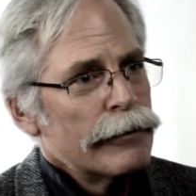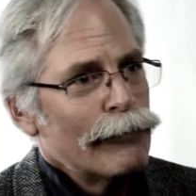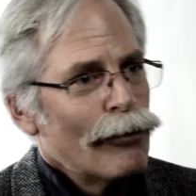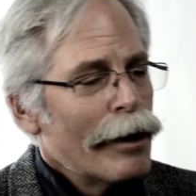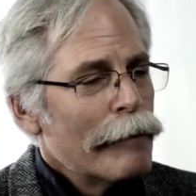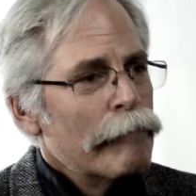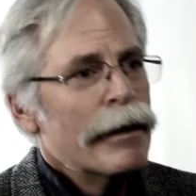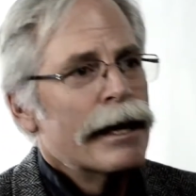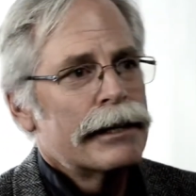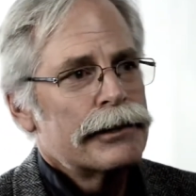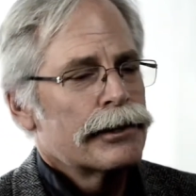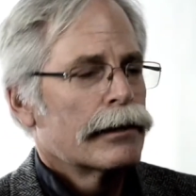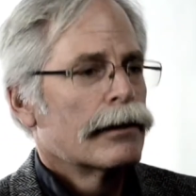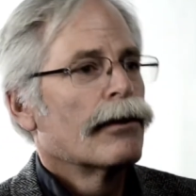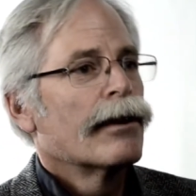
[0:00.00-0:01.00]
of what
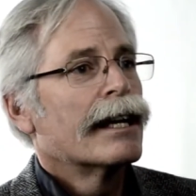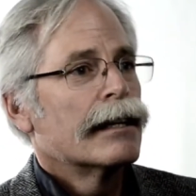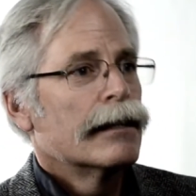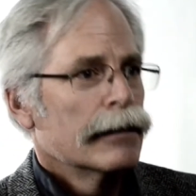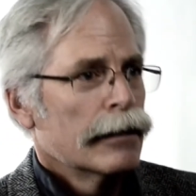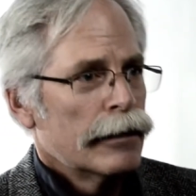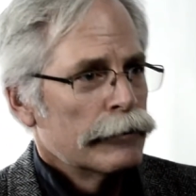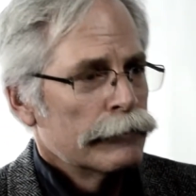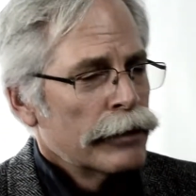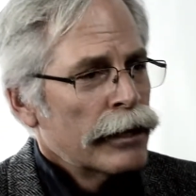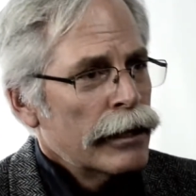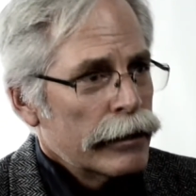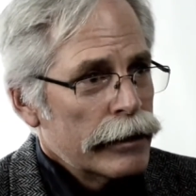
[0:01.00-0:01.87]
makes a great glove.